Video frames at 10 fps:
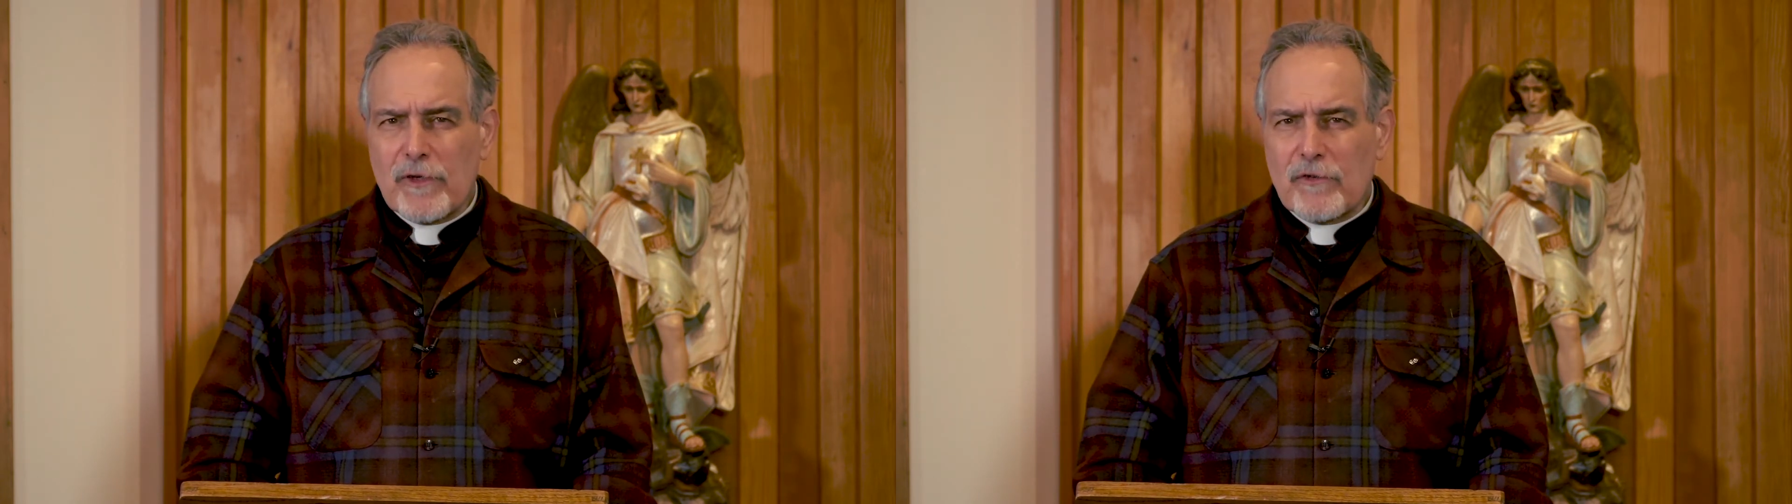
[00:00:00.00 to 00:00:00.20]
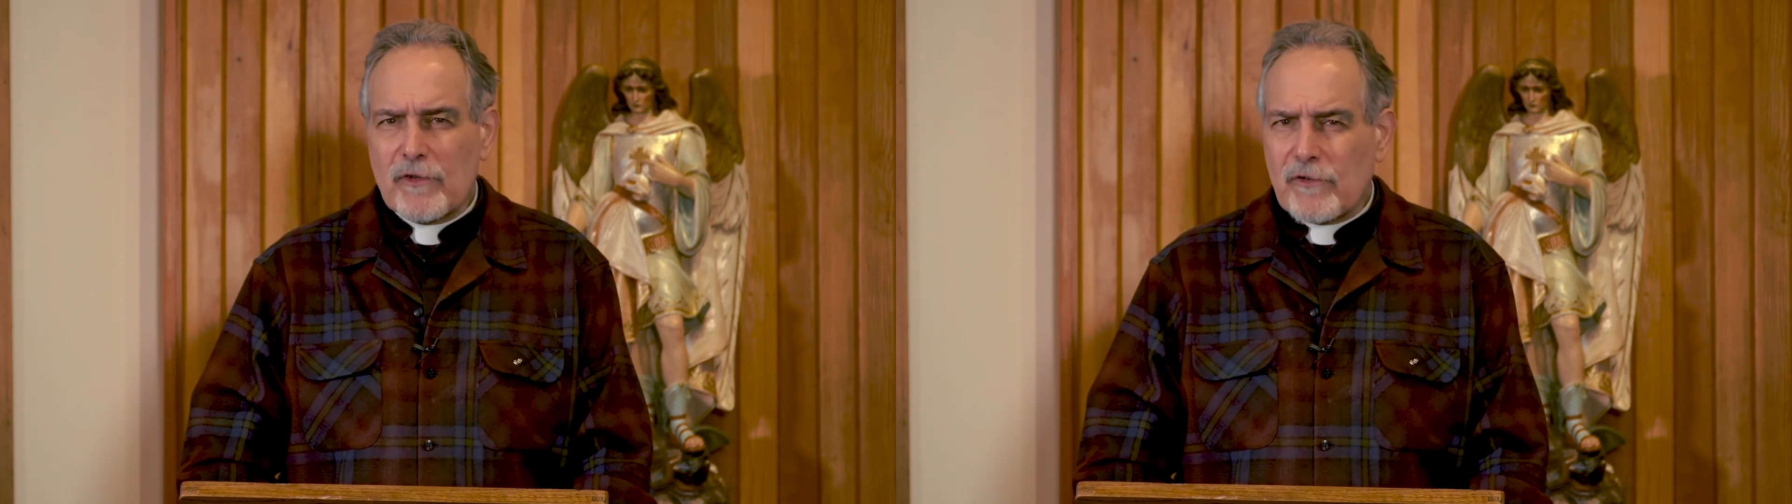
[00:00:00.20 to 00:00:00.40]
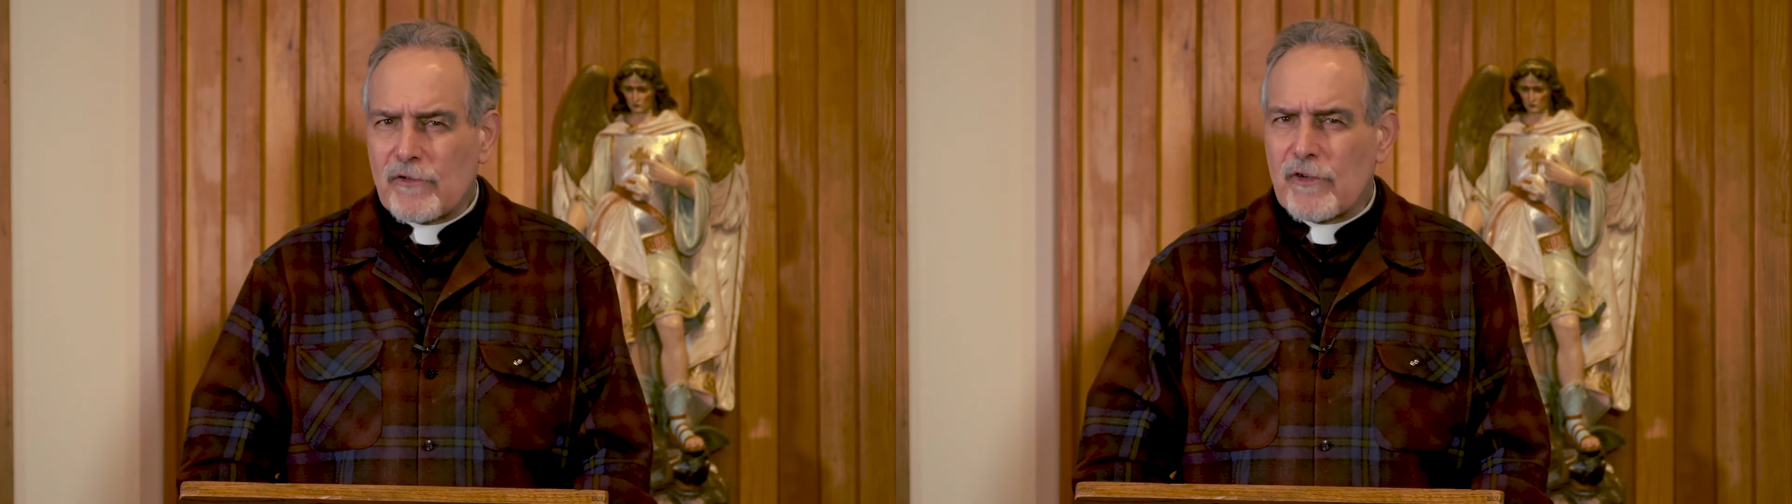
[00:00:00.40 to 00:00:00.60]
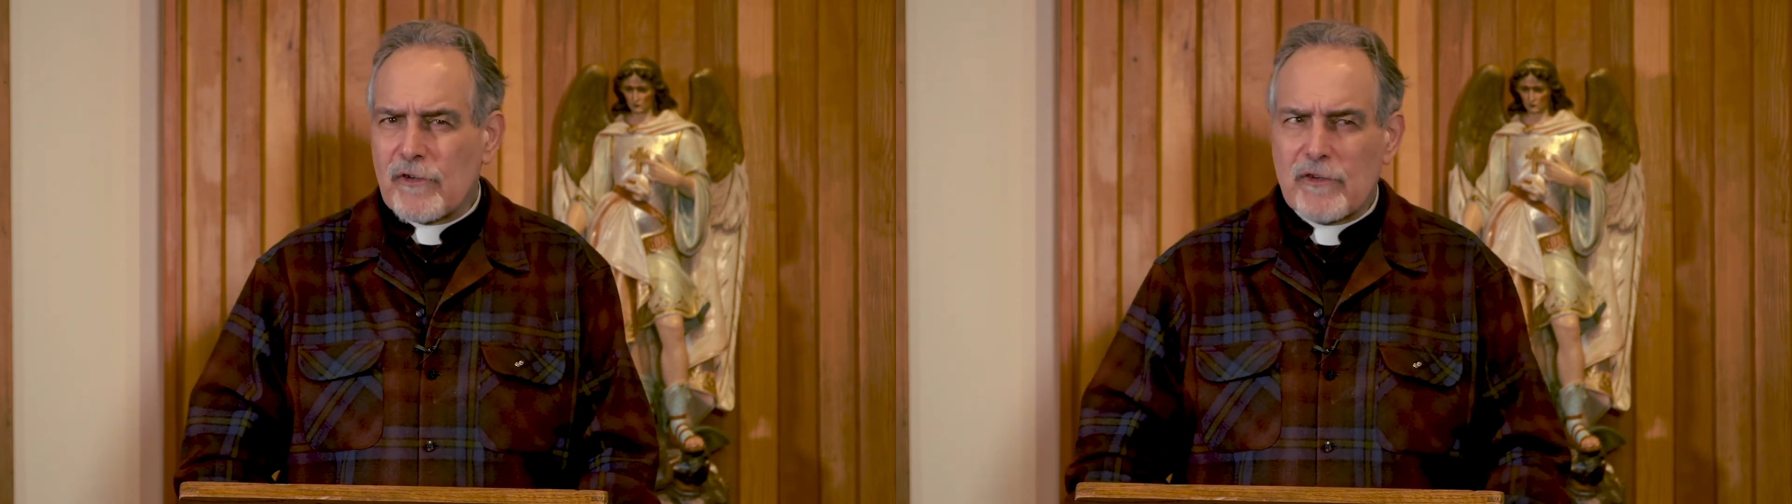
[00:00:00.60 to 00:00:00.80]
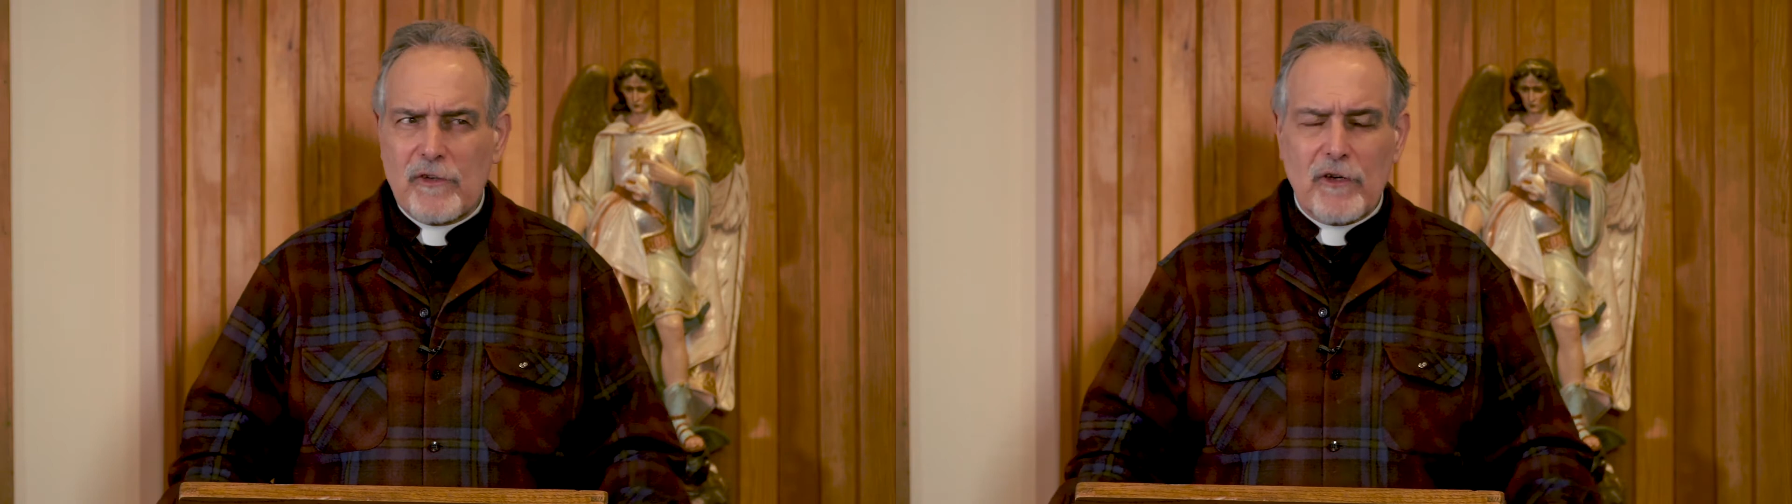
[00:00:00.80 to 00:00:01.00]
It's, it's
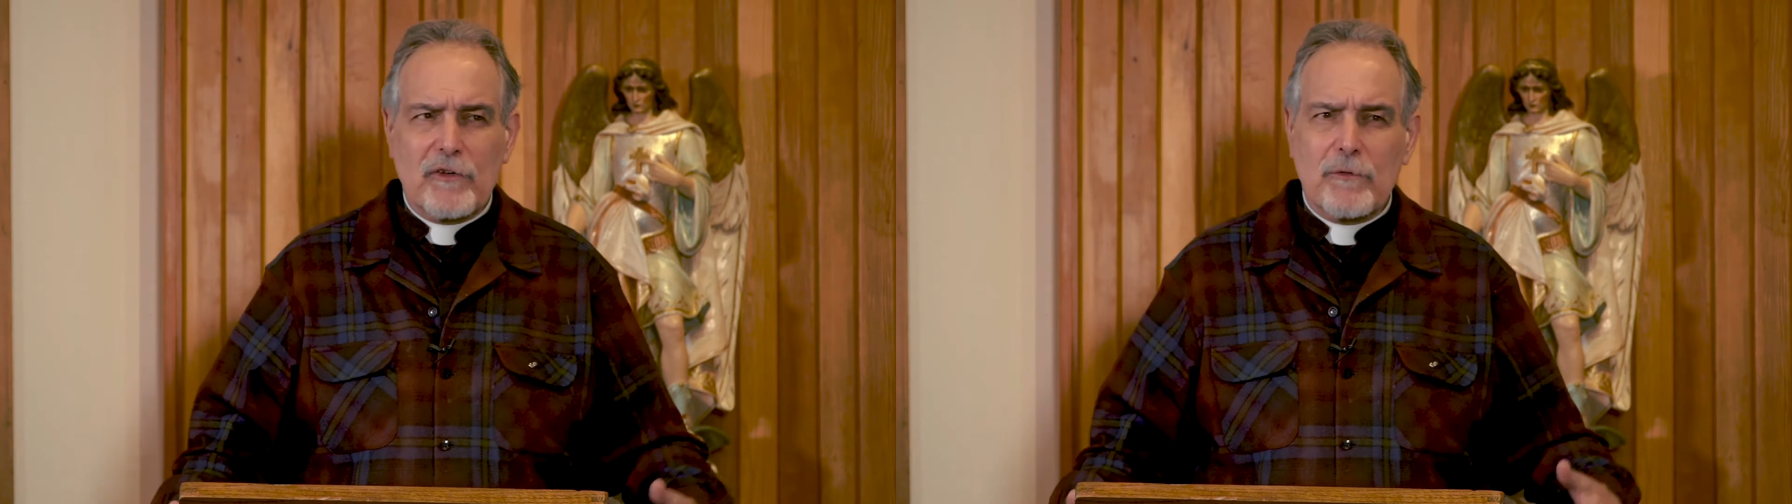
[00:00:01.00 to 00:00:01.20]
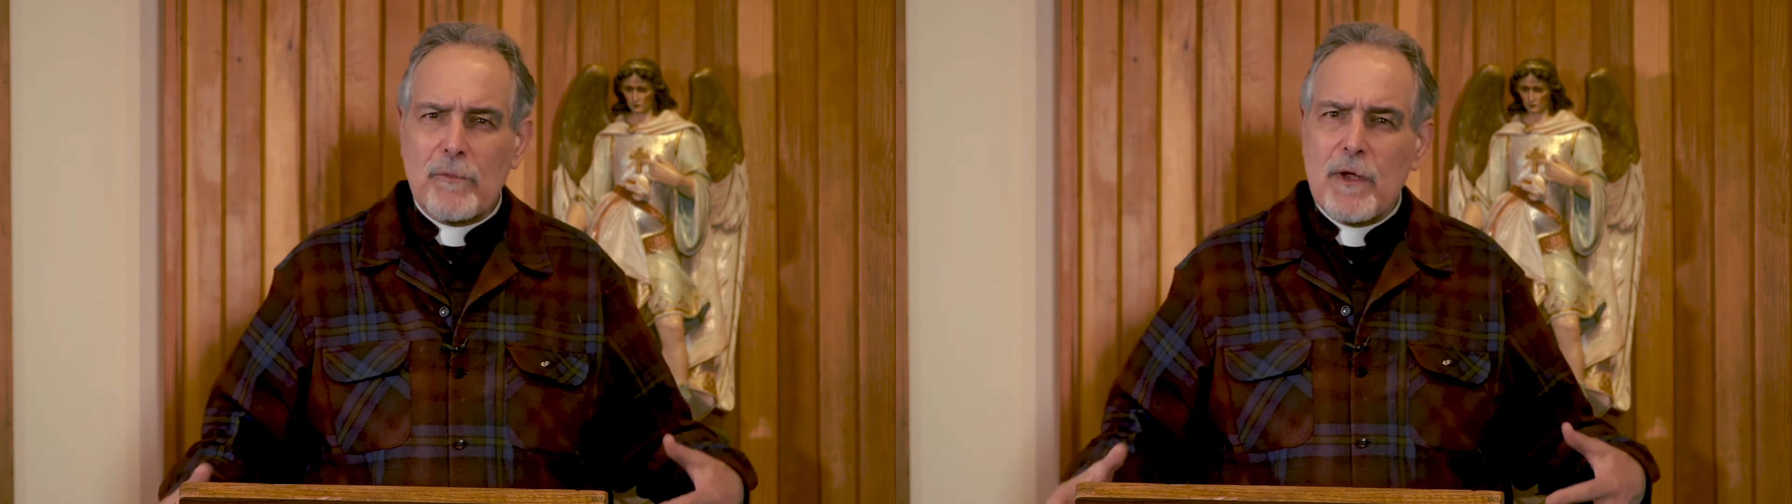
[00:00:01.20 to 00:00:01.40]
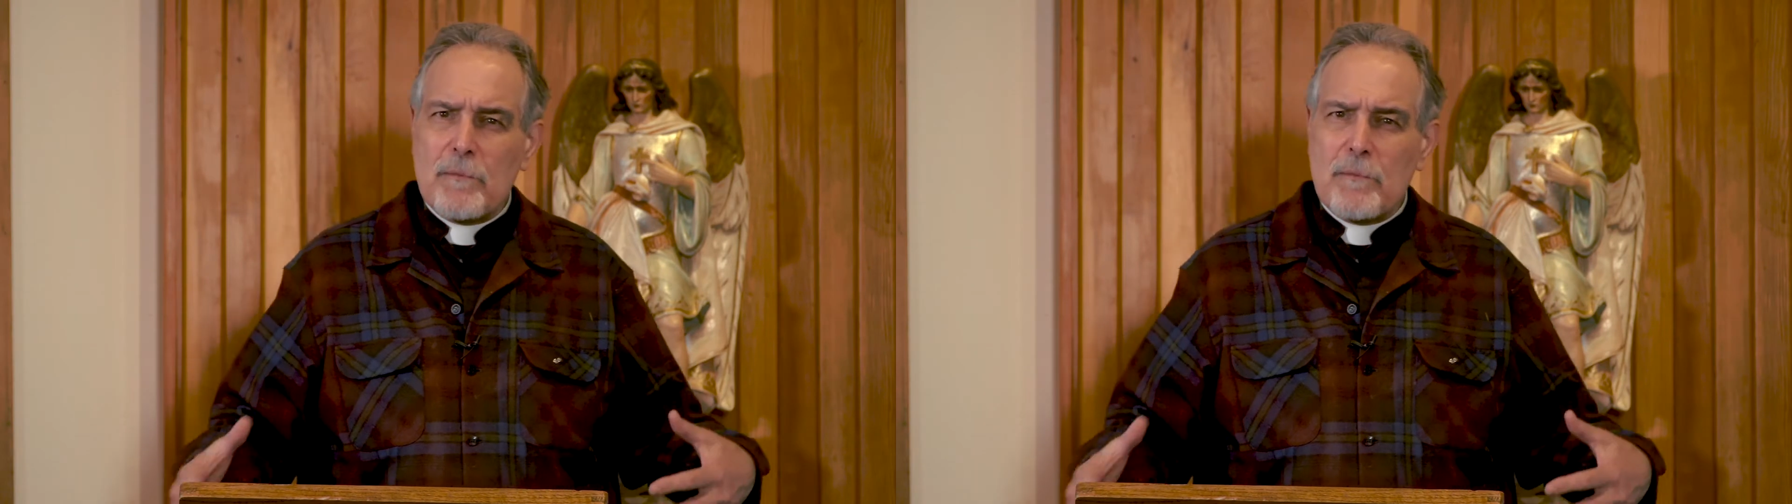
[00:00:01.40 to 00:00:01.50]
the addiction